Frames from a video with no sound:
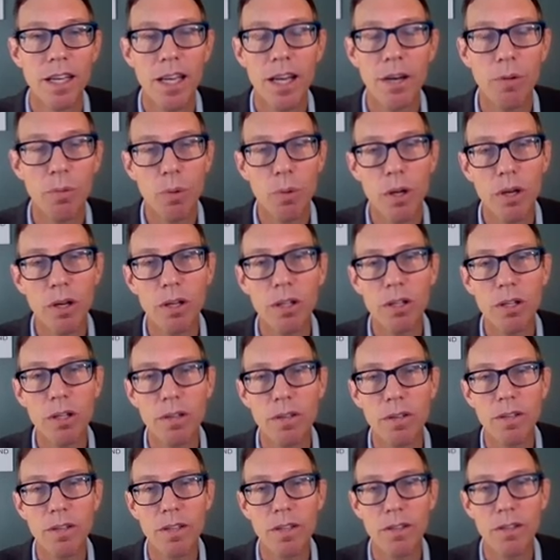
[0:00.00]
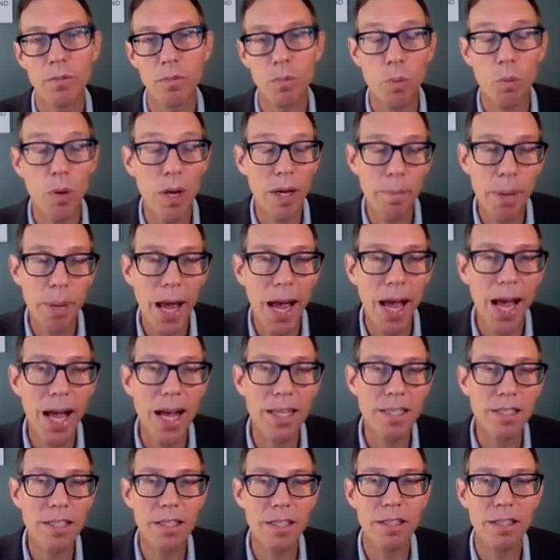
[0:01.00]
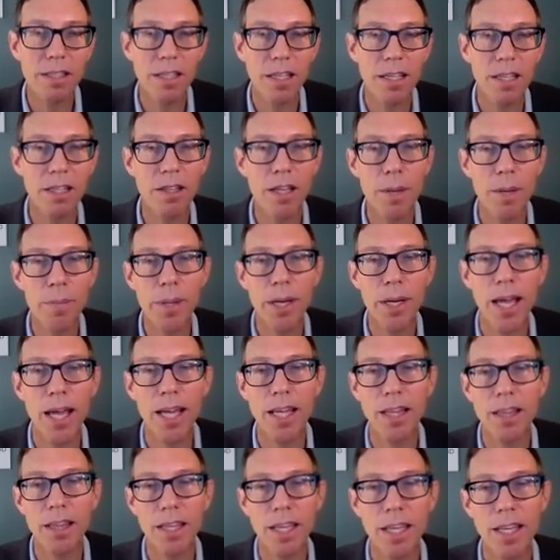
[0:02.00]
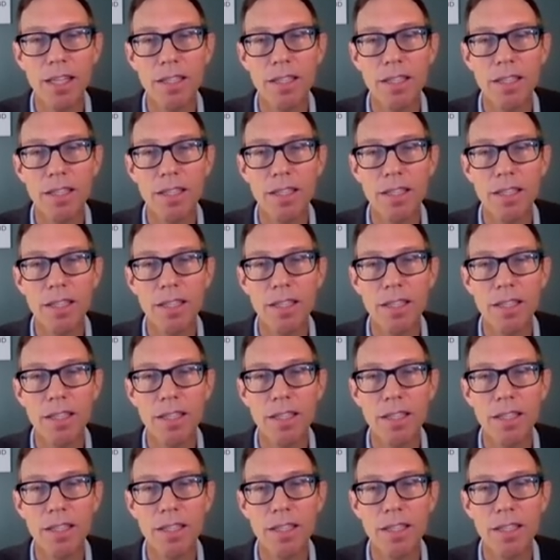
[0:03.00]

It will, when passed, eliminate